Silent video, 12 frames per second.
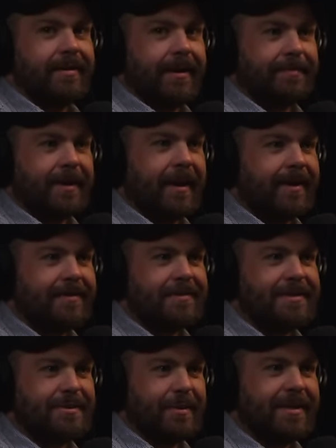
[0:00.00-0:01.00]
I'm kind of
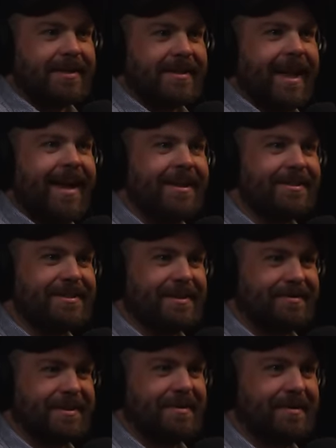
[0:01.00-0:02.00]
enjoying the chaos
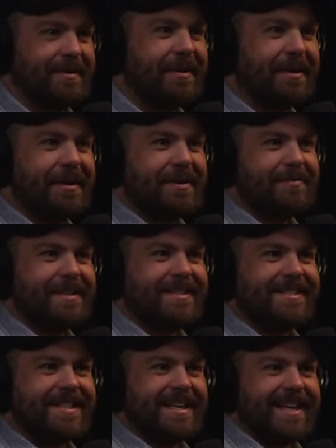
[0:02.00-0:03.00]
of it all
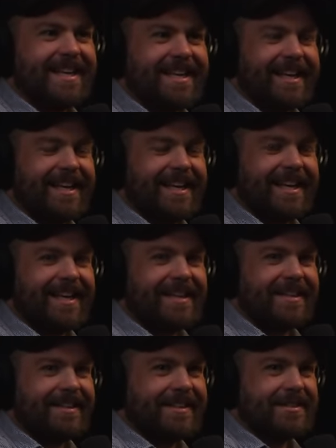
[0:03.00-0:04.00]
because it
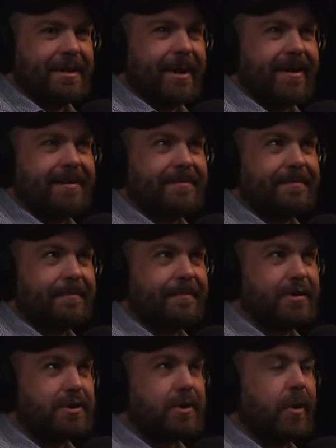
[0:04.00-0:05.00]
it it's kind of
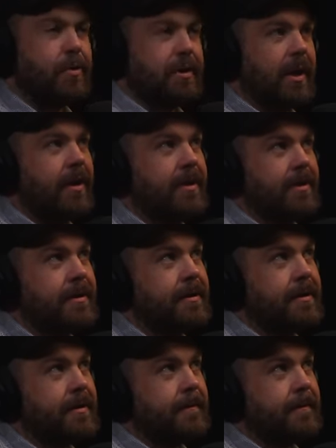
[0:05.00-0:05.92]
for so long,